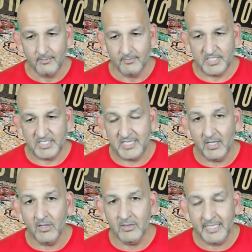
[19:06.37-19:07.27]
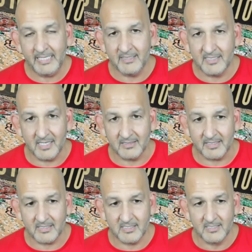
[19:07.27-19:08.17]
still lead the
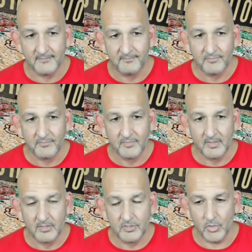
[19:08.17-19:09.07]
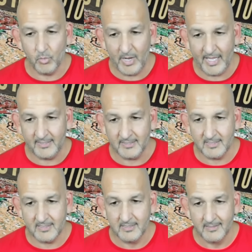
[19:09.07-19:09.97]
Celtics to
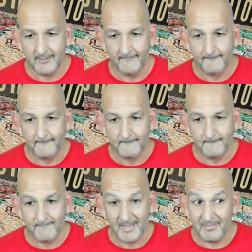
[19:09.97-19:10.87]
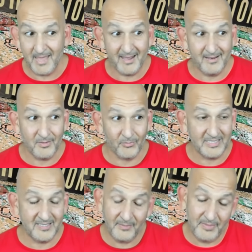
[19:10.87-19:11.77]
wins, then the
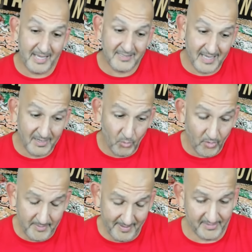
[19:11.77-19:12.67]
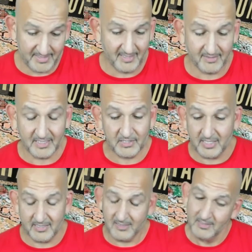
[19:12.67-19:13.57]
rest of the NBA's got to worry about the Celtics
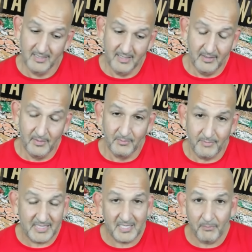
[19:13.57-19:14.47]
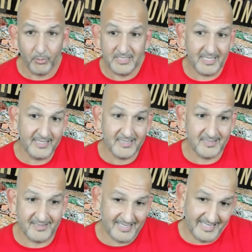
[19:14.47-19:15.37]
because missing Porzingis
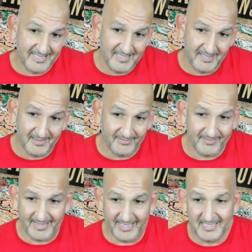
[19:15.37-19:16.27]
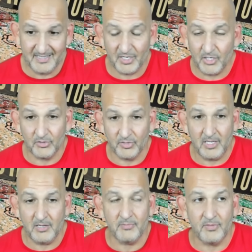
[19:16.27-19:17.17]
isn't isn't the
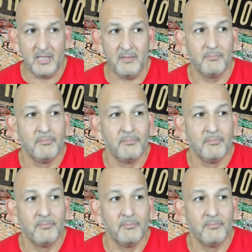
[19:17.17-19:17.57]
the the